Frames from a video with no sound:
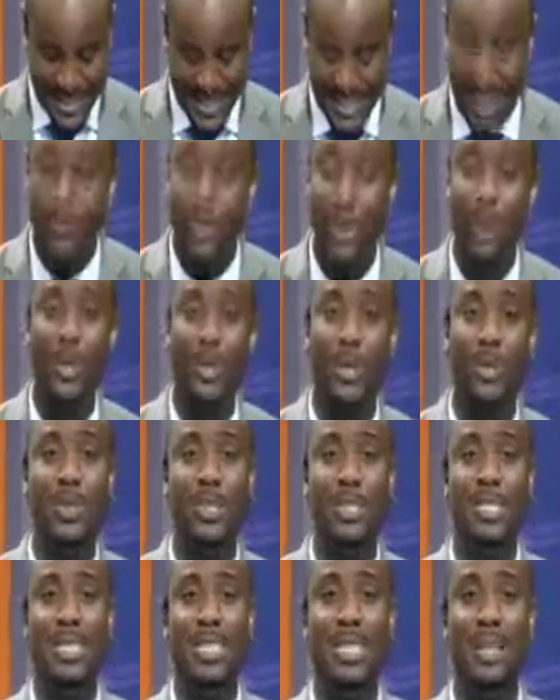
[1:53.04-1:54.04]
are we going to
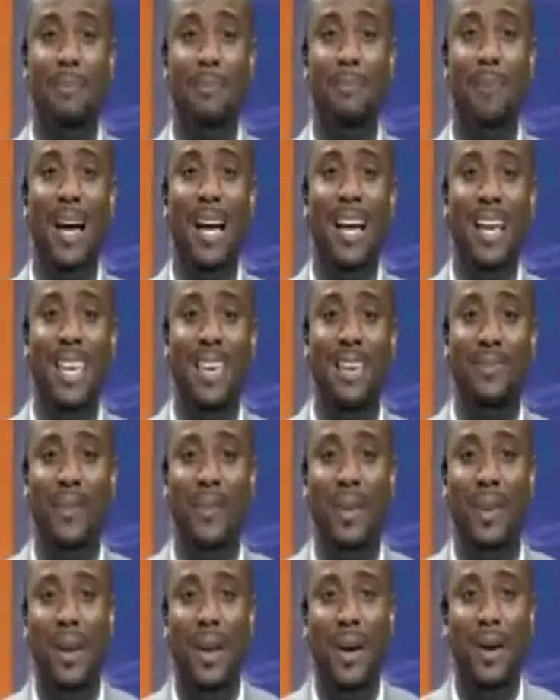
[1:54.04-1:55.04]
see the bank
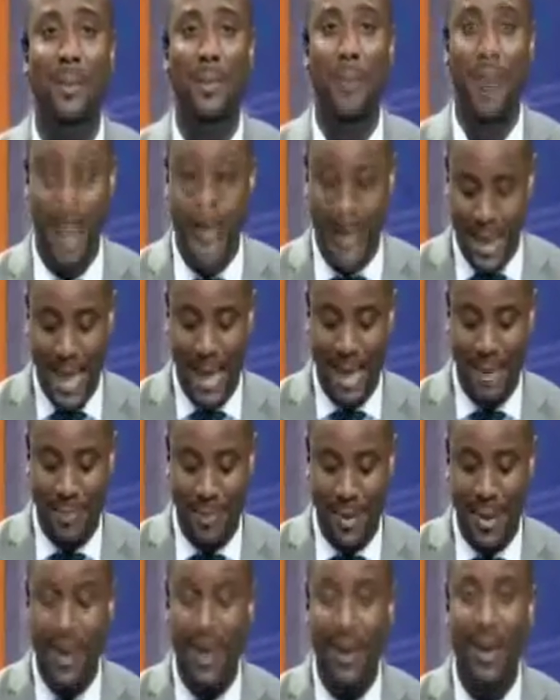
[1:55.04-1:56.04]
even climb
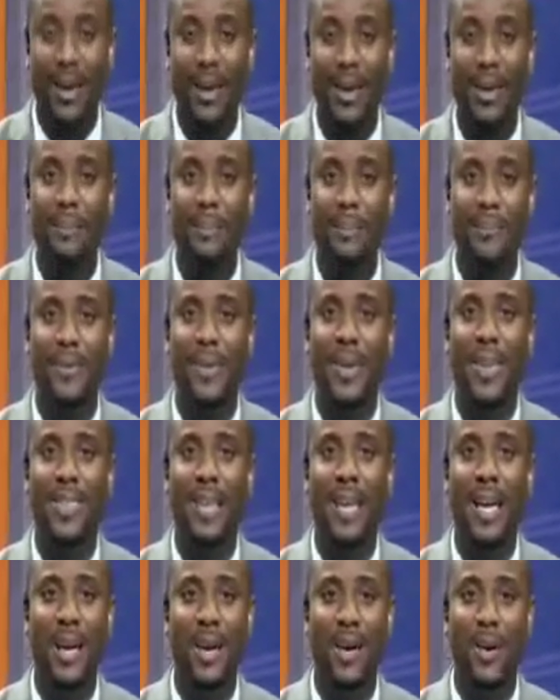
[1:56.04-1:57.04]

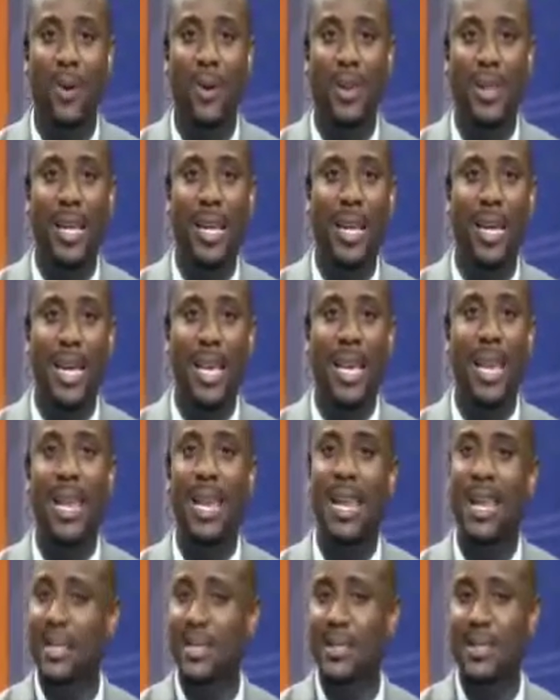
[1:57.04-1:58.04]
further on the
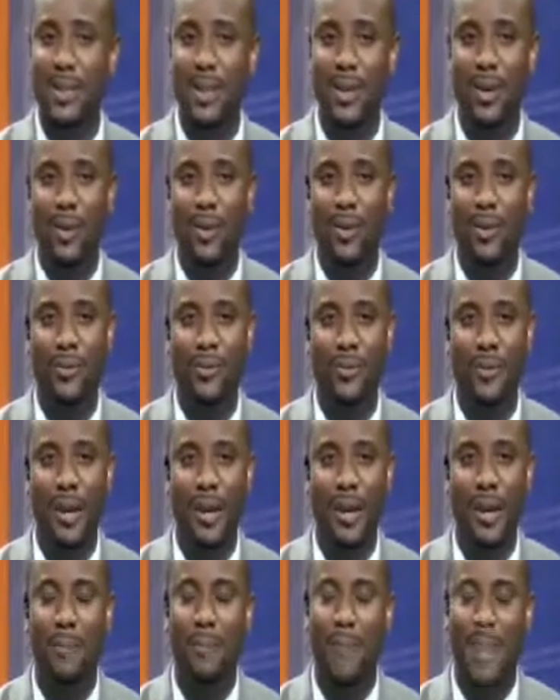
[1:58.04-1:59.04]
list of
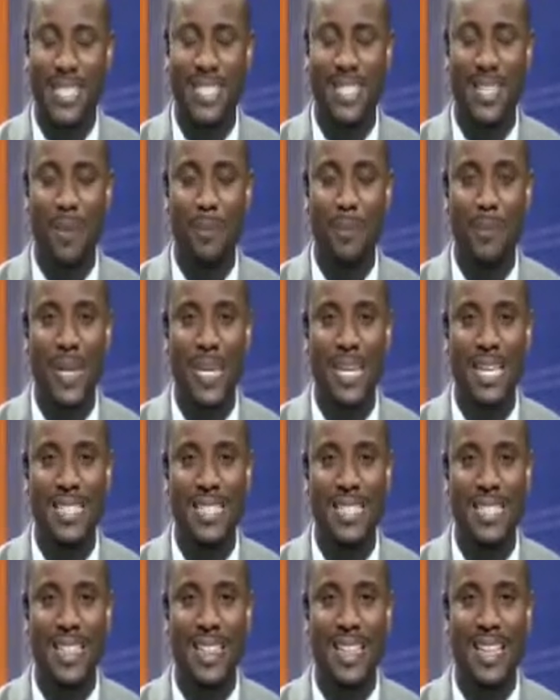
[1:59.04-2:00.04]
best
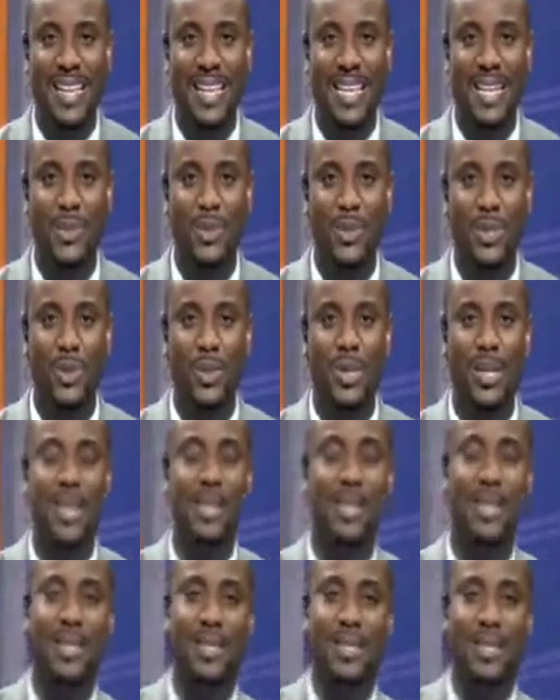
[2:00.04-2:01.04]
companies in the country?
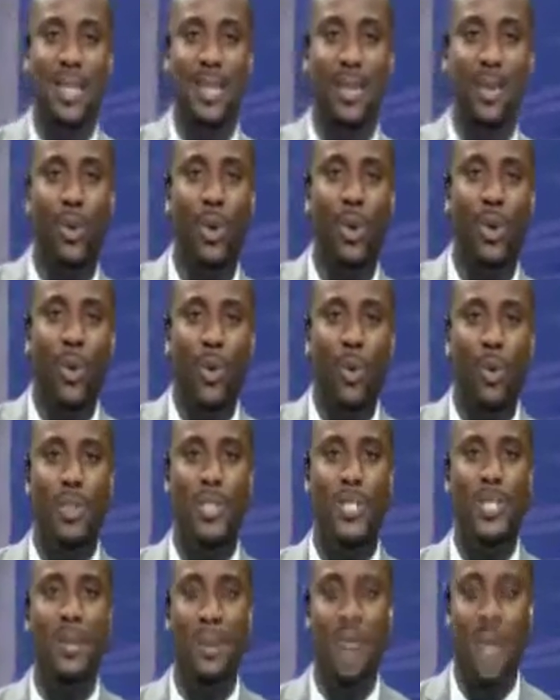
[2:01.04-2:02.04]
Tonight, the CEO will be
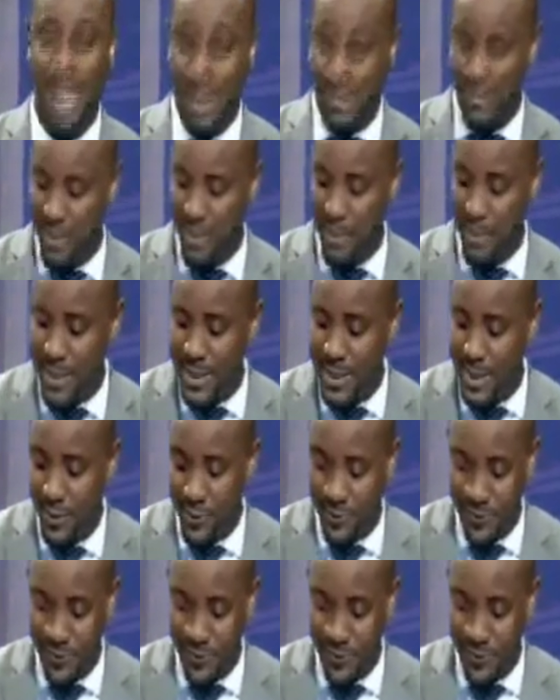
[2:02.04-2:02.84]
sharing every bit of